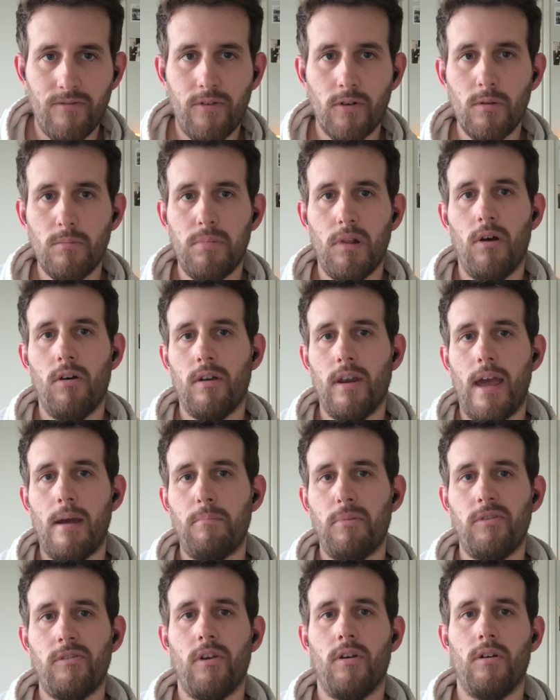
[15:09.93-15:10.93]
full-blown
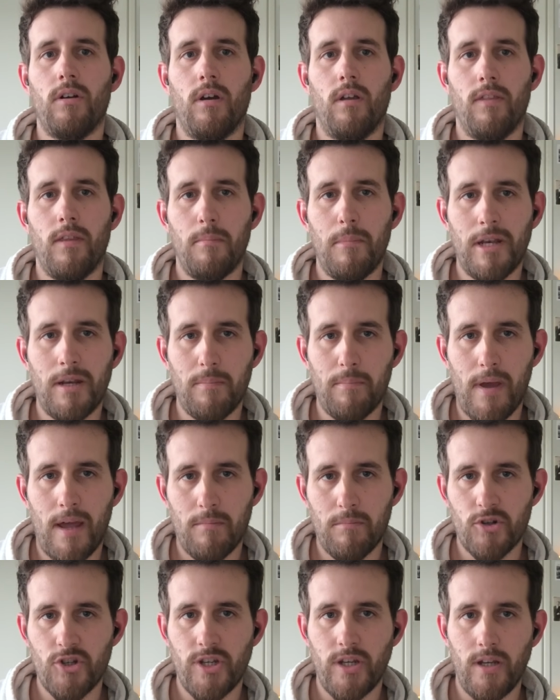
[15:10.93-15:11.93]
episode on the
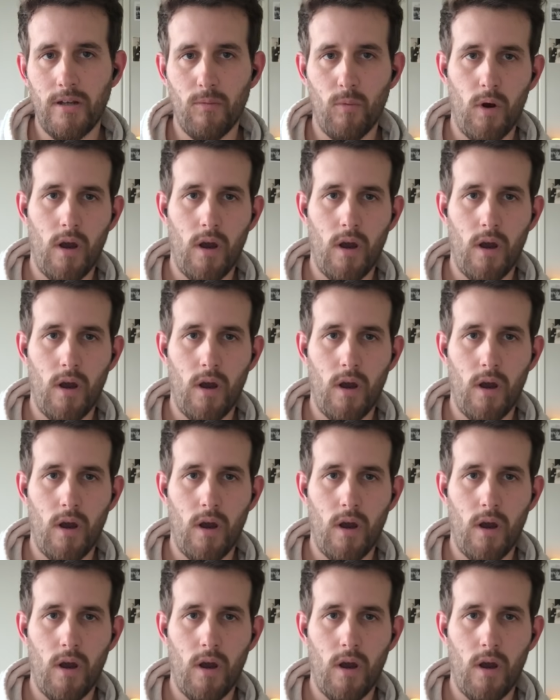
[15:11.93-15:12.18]
Minuteman machine